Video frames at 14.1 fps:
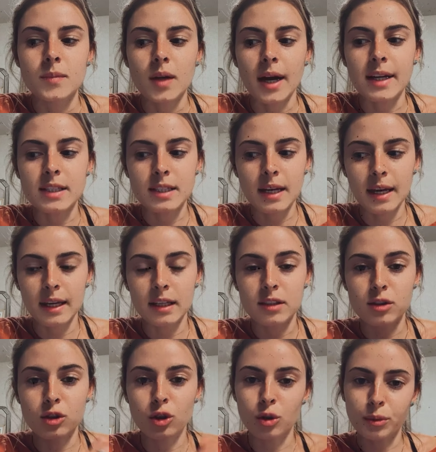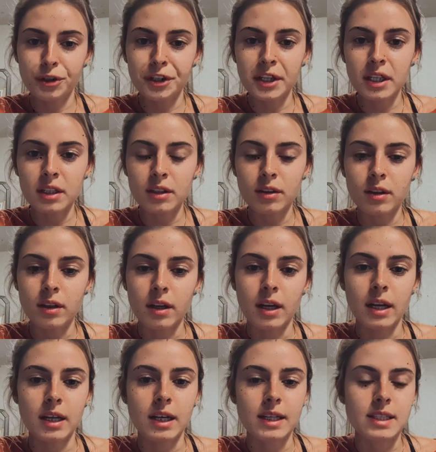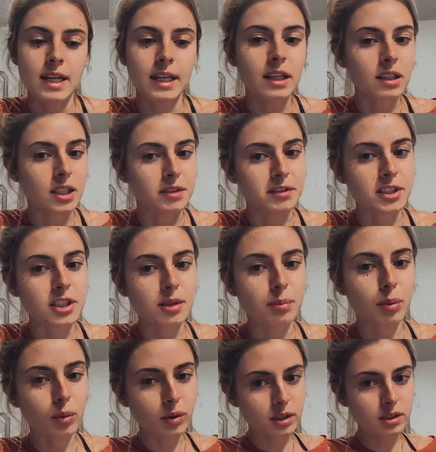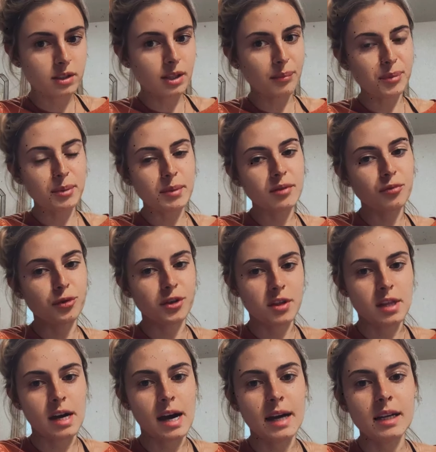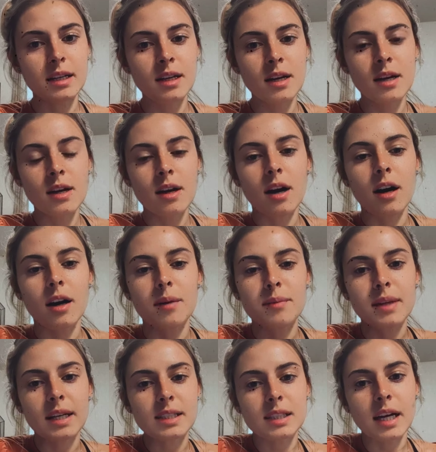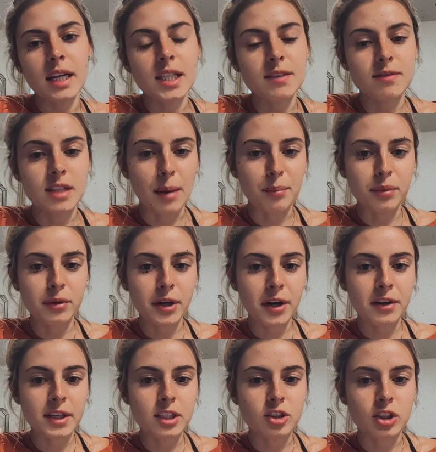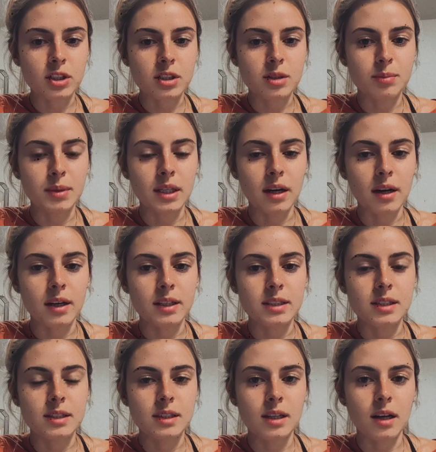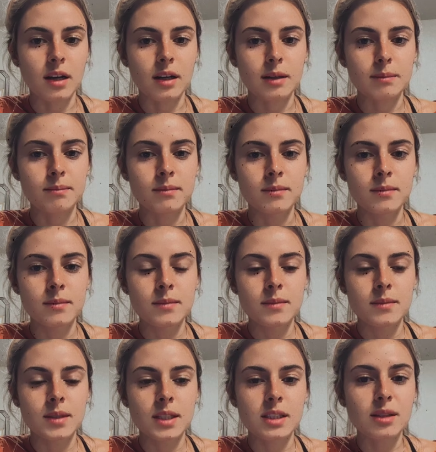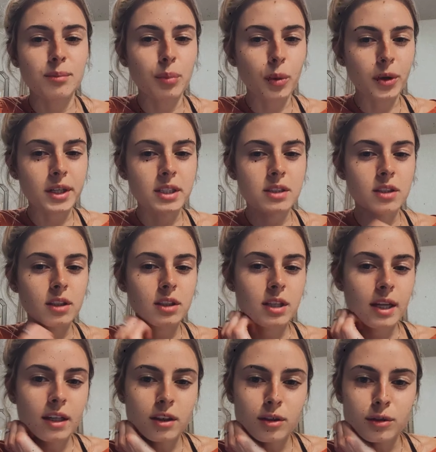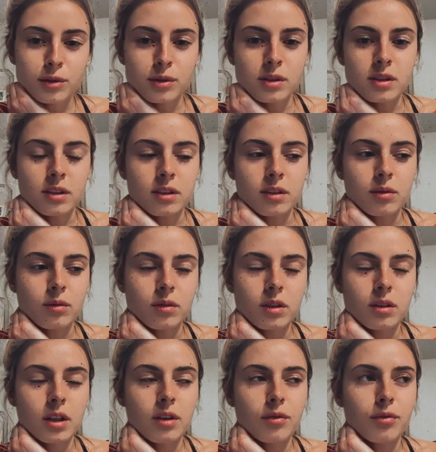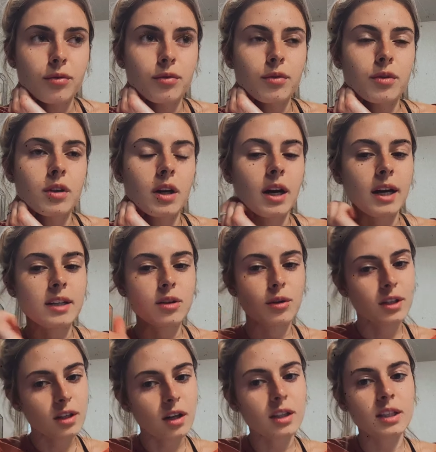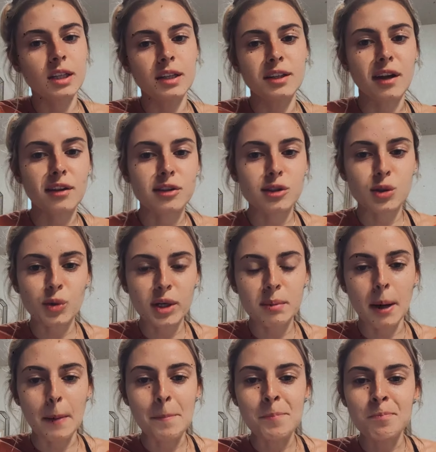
I take turmeric and I take a liver support supplement for that. That's kind of temporary just because it's important to take those. If I noted on it in another story, but